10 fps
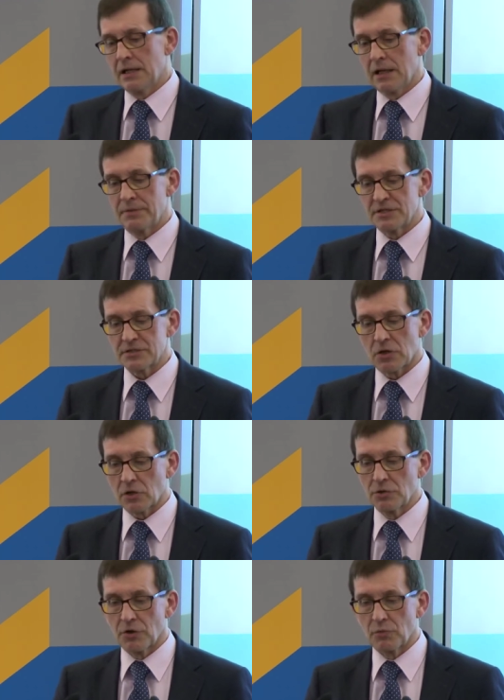Let me just
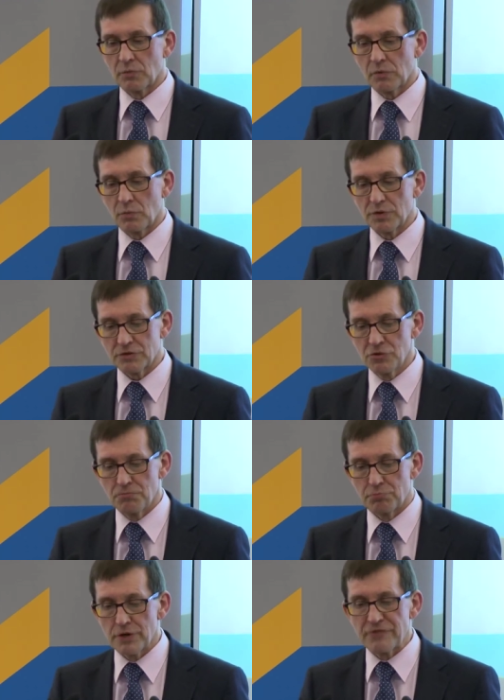conclude on with two
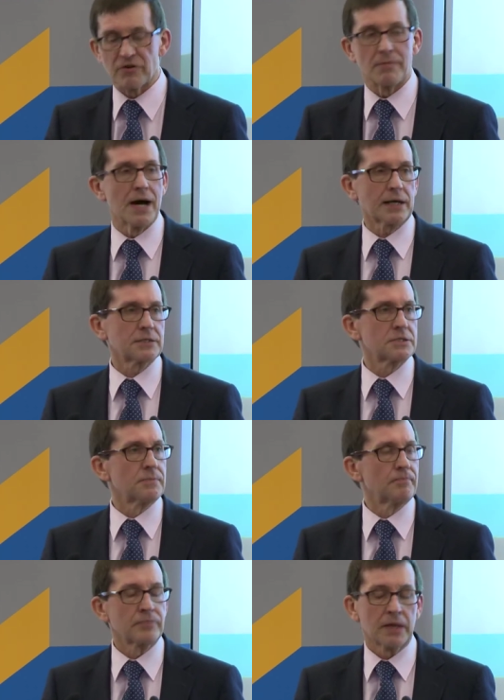brief remarks.
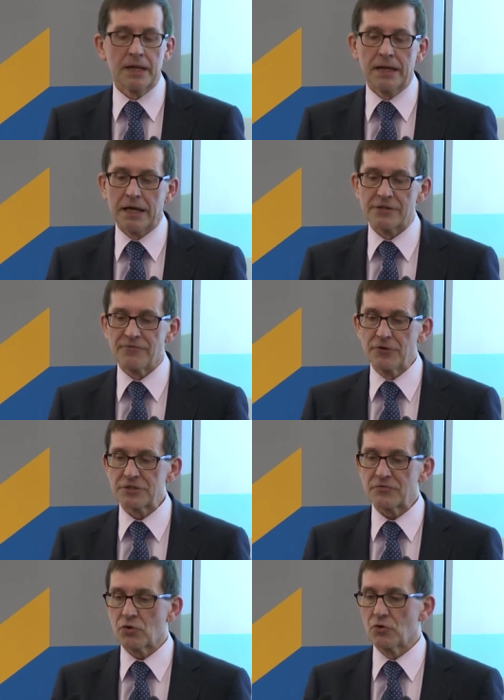Uh, the
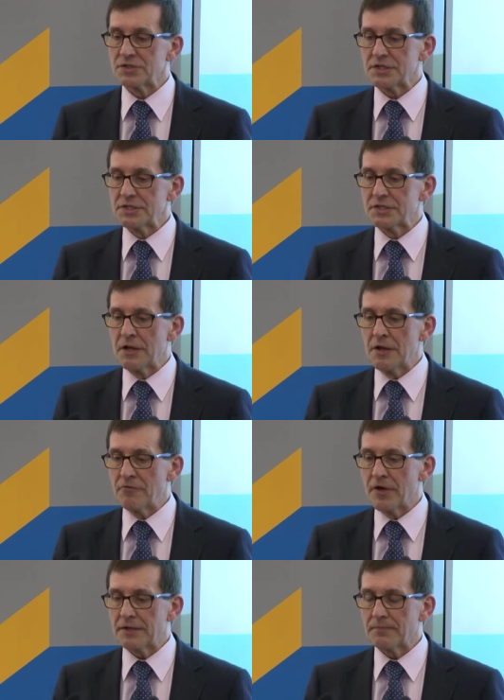first, of course, is
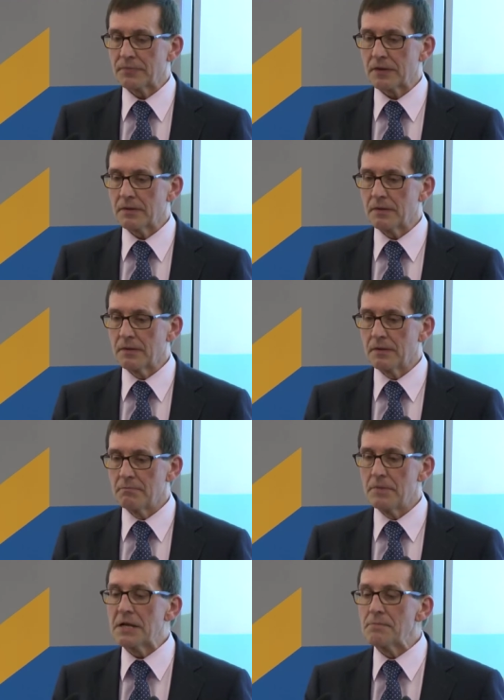that
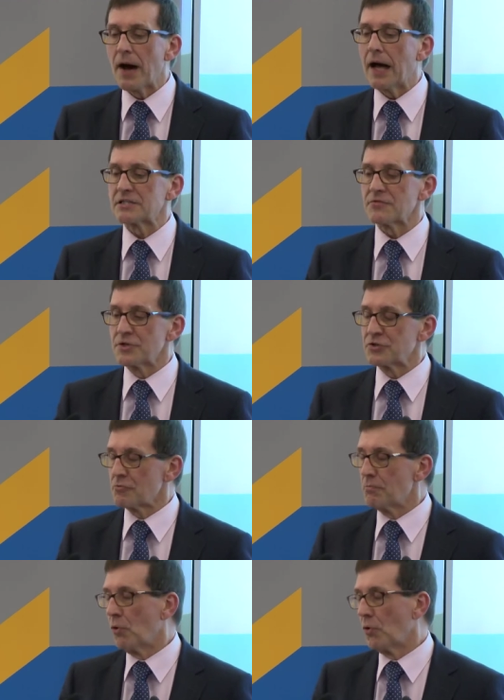many parts of this
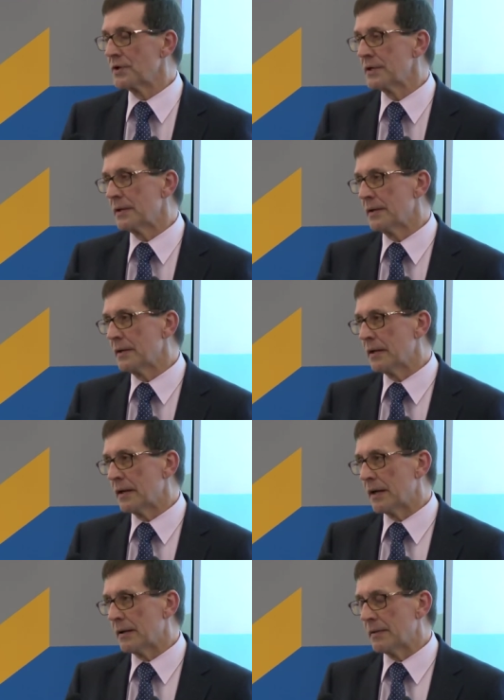report
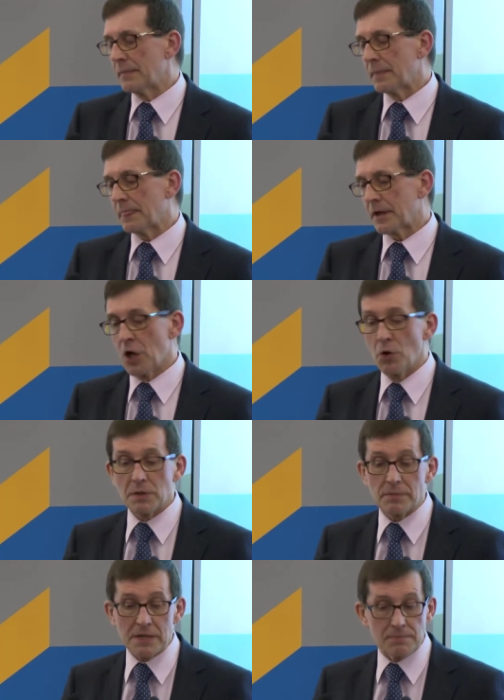can
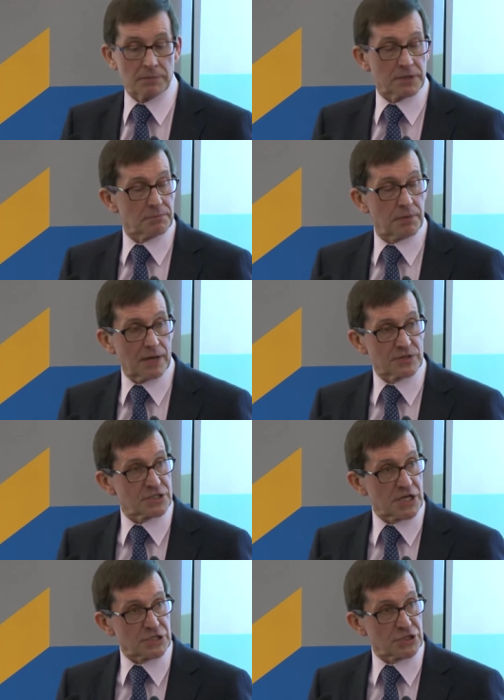only be implemented by the
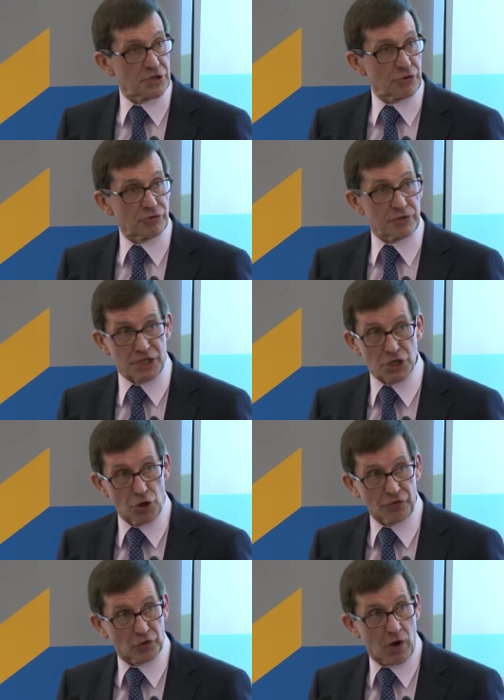states and territories and
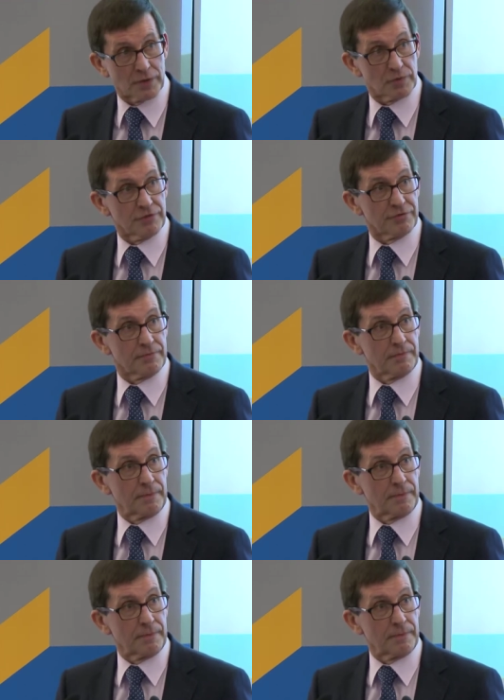not the Commonwealth.